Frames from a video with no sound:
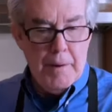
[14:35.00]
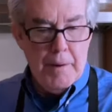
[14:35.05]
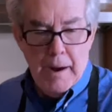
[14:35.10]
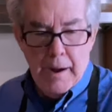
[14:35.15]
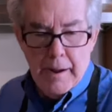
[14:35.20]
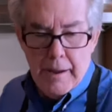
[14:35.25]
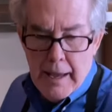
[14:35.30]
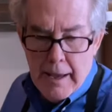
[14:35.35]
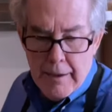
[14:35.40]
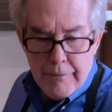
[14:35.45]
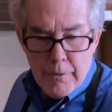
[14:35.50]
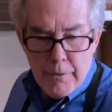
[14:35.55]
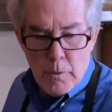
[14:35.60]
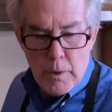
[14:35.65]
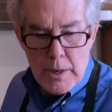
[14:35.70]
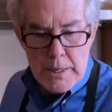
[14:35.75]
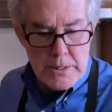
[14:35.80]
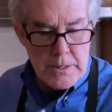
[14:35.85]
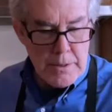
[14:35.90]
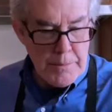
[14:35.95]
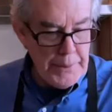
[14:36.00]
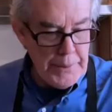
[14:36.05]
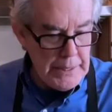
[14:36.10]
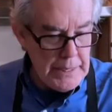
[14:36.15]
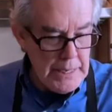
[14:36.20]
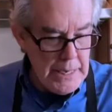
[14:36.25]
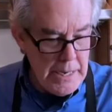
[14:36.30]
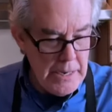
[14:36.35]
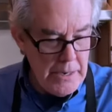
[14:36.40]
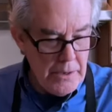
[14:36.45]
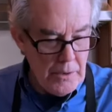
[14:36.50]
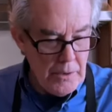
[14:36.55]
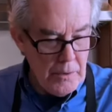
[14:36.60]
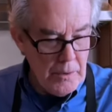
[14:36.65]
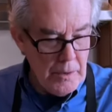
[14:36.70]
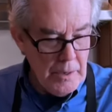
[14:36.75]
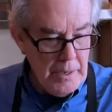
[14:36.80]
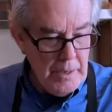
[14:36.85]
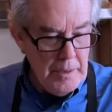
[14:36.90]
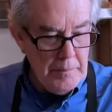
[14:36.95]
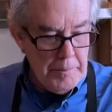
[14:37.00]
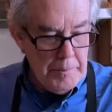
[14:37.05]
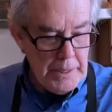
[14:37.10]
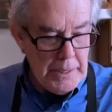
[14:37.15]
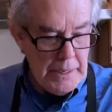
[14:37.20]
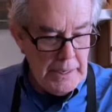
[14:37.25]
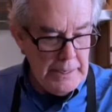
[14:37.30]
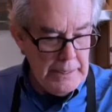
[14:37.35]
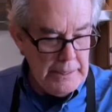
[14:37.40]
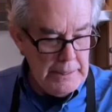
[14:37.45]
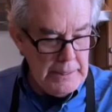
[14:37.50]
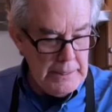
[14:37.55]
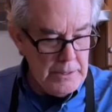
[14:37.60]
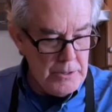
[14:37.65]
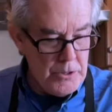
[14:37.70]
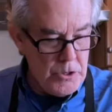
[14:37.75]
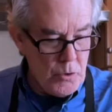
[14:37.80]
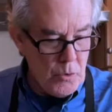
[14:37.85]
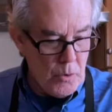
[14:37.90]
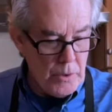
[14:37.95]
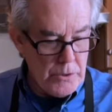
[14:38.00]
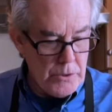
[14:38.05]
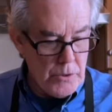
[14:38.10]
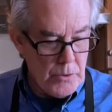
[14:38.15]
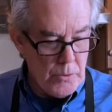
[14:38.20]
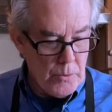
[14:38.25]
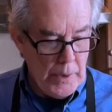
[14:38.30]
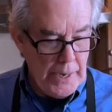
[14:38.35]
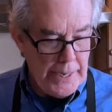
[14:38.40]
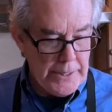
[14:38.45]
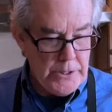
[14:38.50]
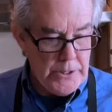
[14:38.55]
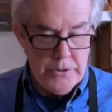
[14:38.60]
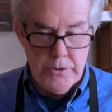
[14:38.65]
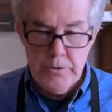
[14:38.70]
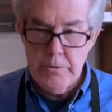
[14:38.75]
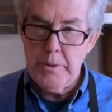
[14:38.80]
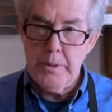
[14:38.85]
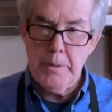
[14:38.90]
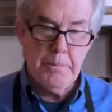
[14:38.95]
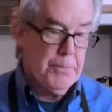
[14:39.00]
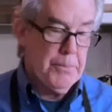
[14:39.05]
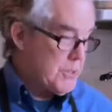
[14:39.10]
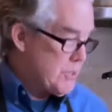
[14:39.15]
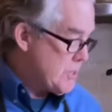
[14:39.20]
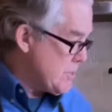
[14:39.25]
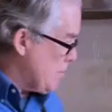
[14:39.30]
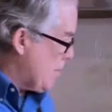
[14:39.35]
So I have the recipe here, but I need your direction. So we're going to put some